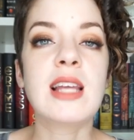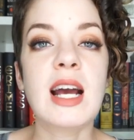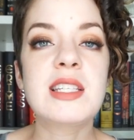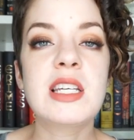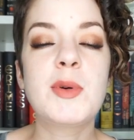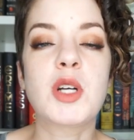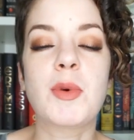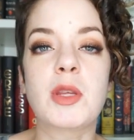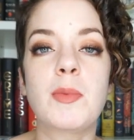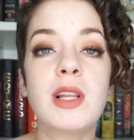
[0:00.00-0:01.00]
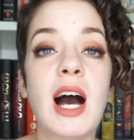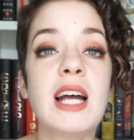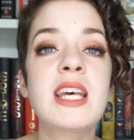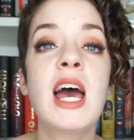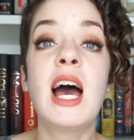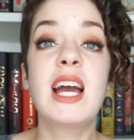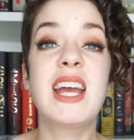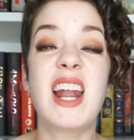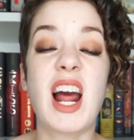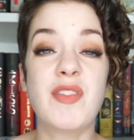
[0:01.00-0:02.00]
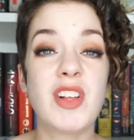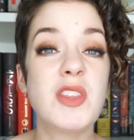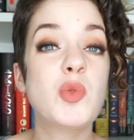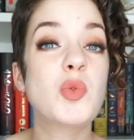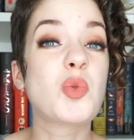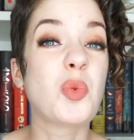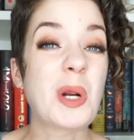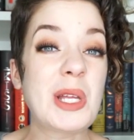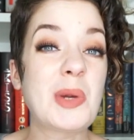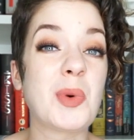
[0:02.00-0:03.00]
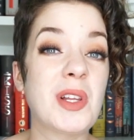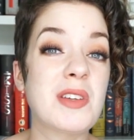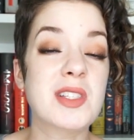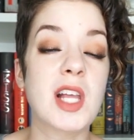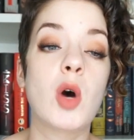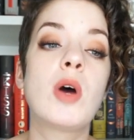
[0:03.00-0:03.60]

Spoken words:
Lastly, let me talk about the plot. Again, I felt like this was really, really slow.